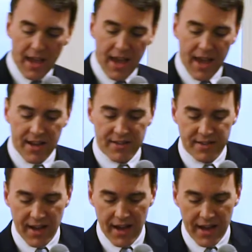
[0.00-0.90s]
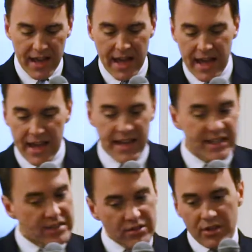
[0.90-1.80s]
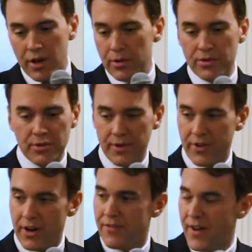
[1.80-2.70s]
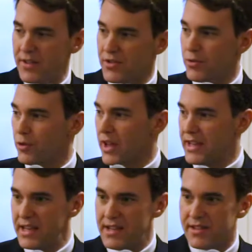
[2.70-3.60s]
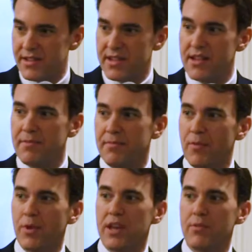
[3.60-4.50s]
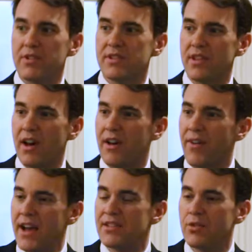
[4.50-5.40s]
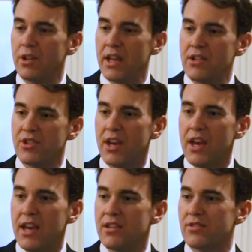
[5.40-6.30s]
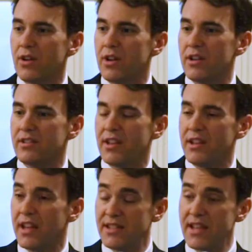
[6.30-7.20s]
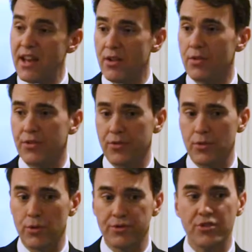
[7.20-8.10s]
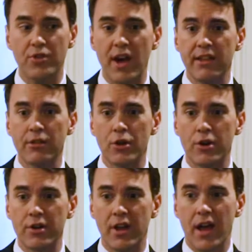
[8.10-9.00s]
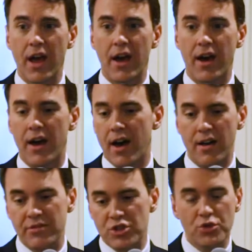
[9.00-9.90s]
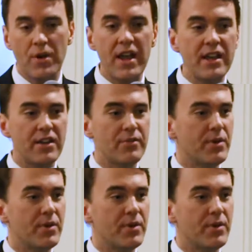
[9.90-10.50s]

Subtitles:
and he didn't go to a very fine school like EC. When he was of high school age, he started attending a technical school to try and learn the trade of